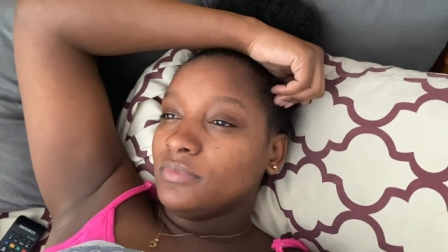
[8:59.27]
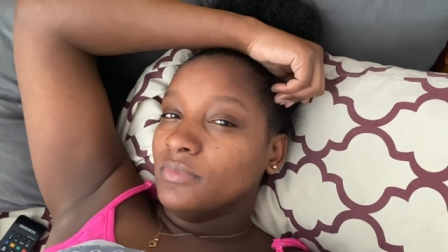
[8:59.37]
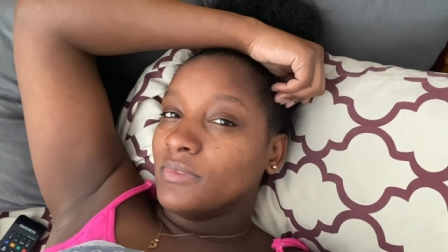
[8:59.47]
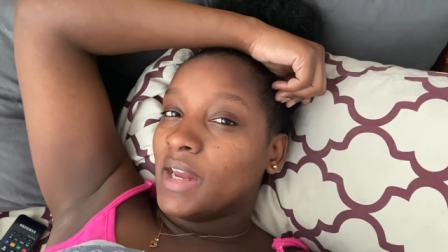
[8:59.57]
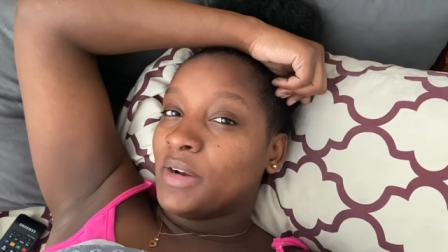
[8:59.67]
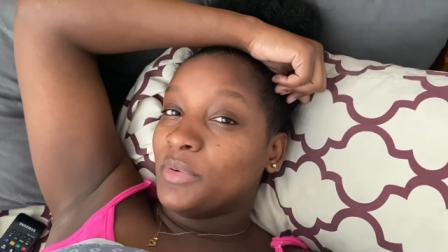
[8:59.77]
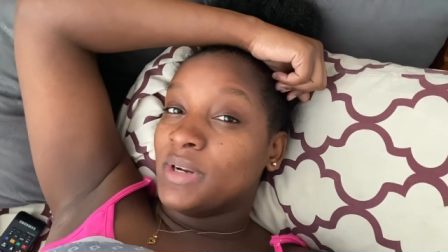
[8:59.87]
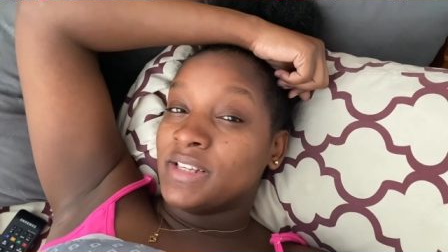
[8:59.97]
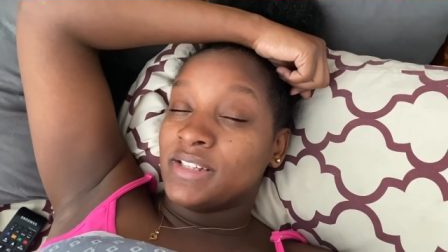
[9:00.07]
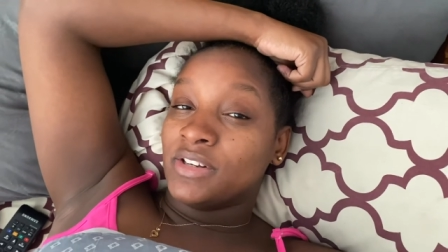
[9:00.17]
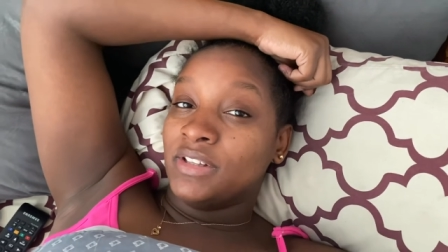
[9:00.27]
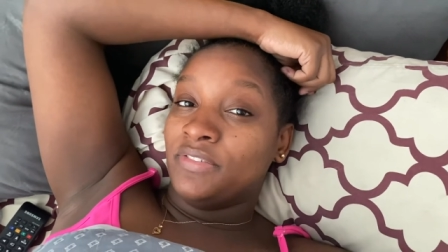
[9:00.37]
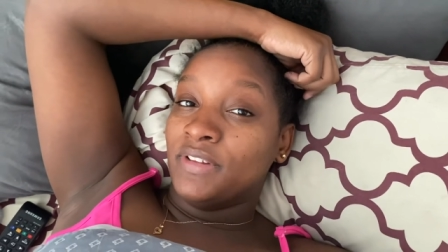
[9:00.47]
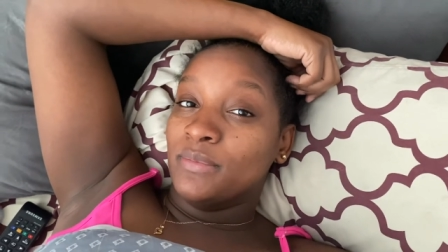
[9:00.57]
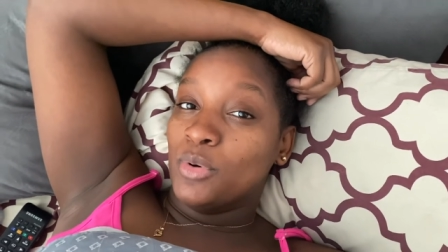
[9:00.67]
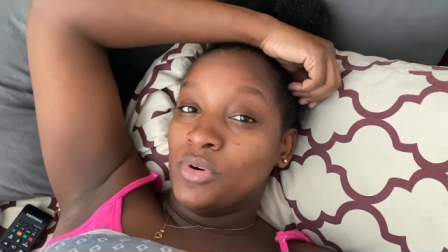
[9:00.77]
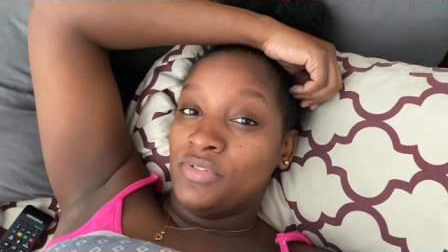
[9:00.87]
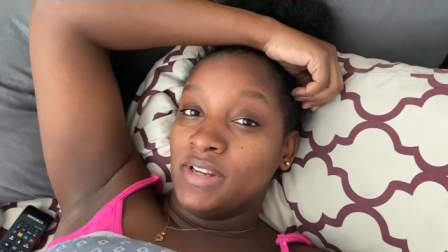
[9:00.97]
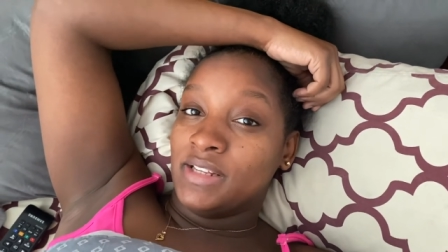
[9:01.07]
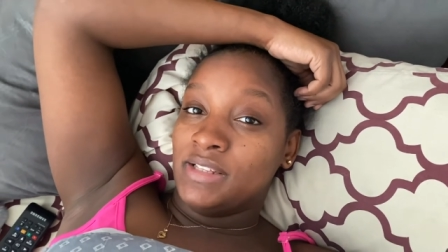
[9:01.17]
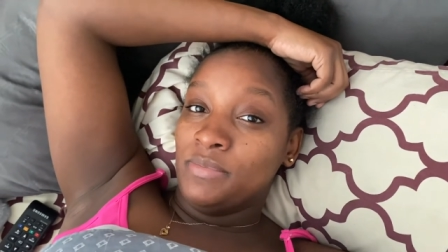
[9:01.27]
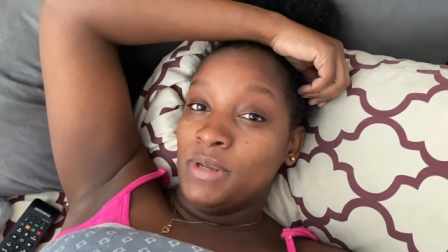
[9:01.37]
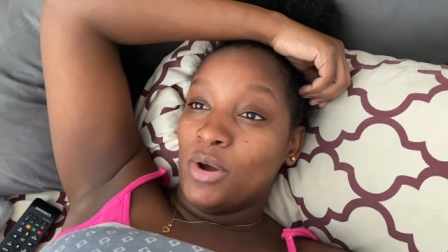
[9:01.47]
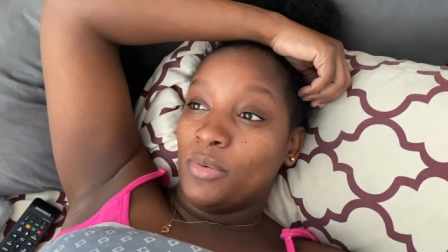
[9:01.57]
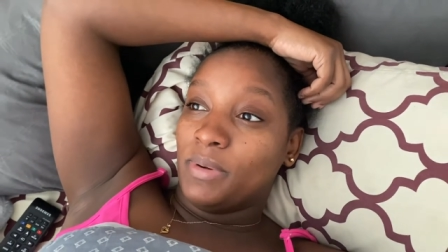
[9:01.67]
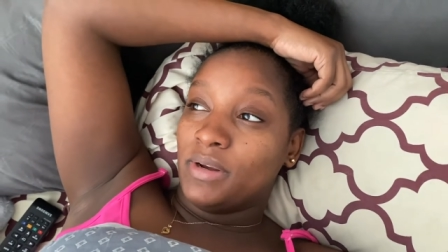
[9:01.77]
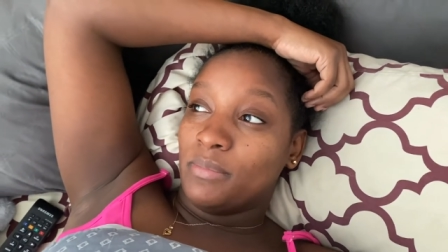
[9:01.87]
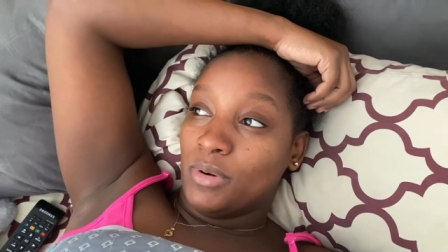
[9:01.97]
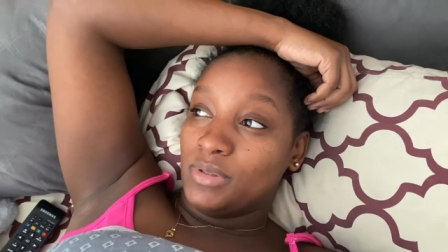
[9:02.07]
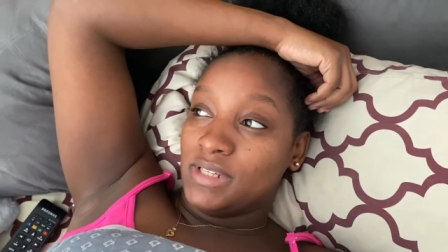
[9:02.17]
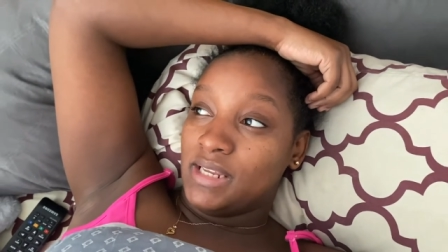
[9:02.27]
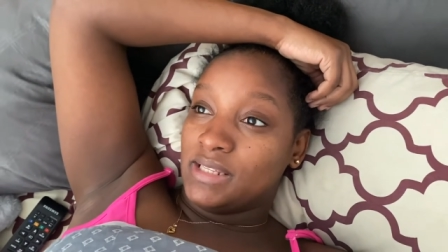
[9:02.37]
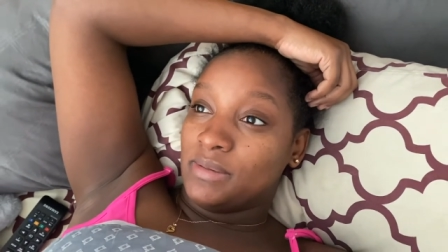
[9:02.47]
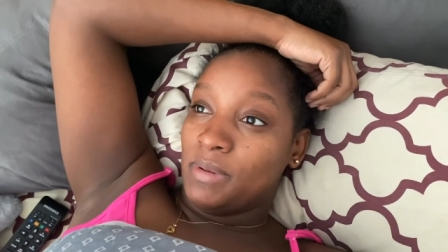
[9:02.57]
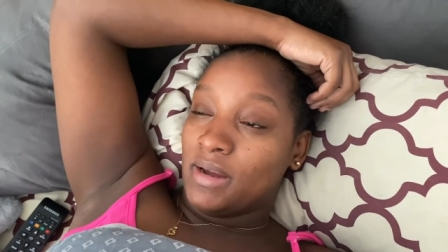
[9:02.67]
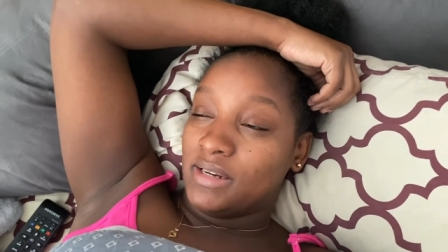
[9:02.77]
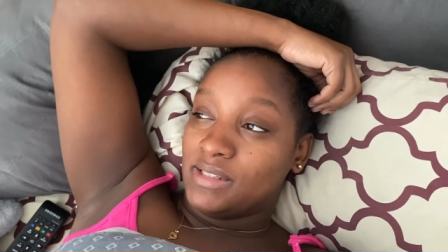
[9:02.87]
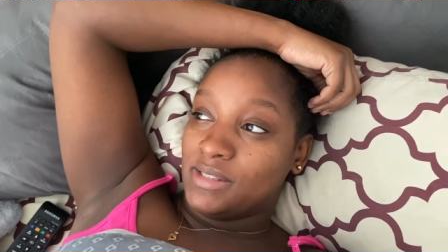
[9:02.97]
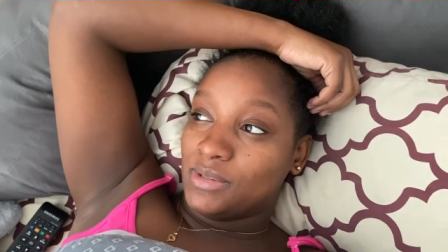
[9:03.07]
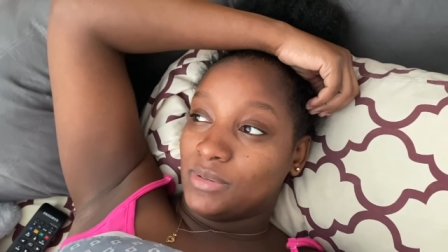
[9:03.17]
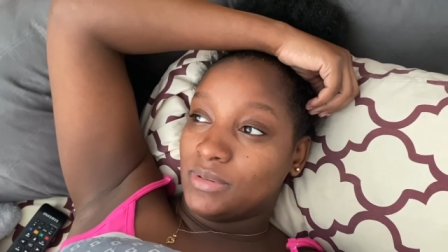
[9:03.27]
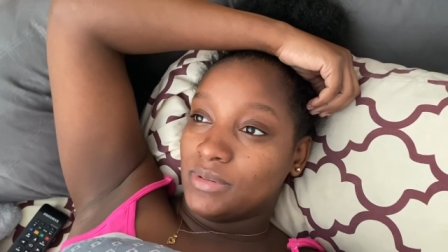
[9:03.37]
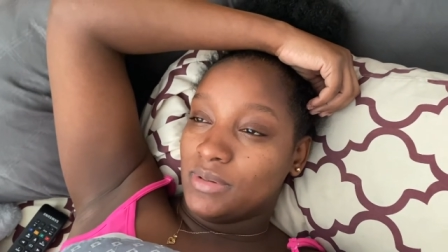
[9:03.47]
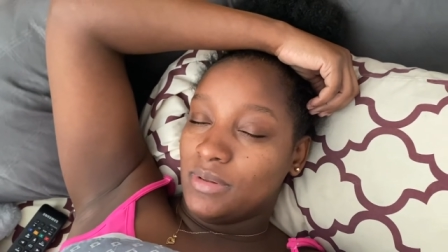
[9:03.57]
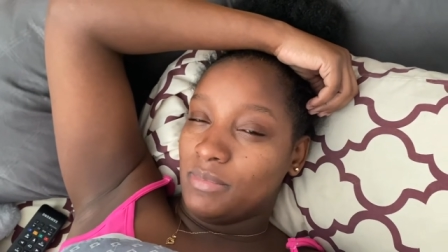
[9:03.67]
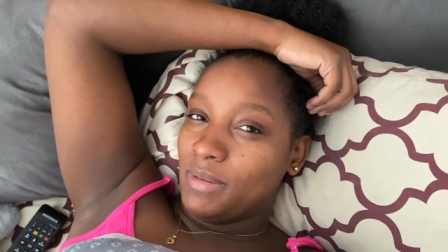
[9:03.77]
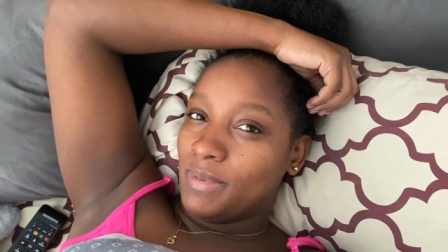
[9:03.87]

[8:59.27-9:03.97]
I don't necessarily feel motivated to be up and about today, to be honest. So maybe I